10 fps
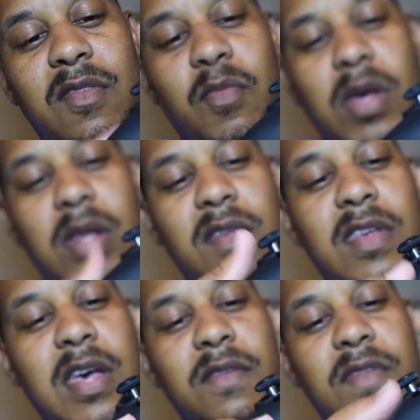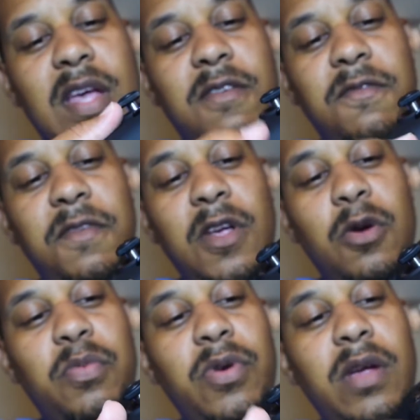but it's kind of like a
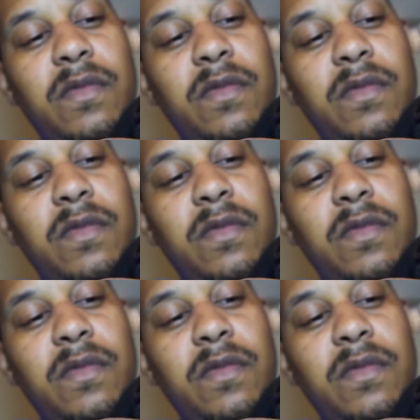fingerprint